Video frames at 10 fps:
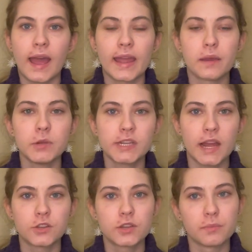I am
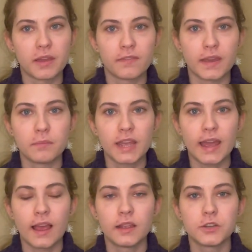attached to my family
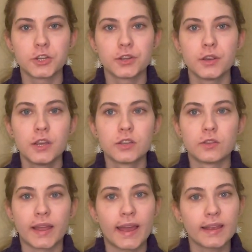calendar, so
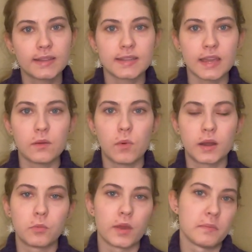I can see what
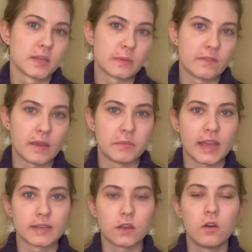appointments my family
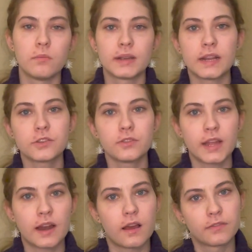has at home, but I turn
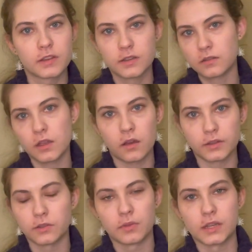that off because y'all
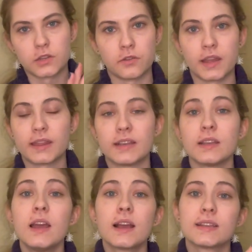don't need to know that
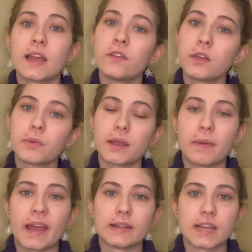because I only really
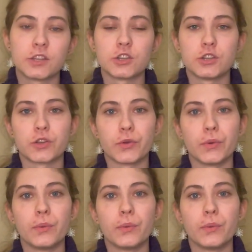pay attention to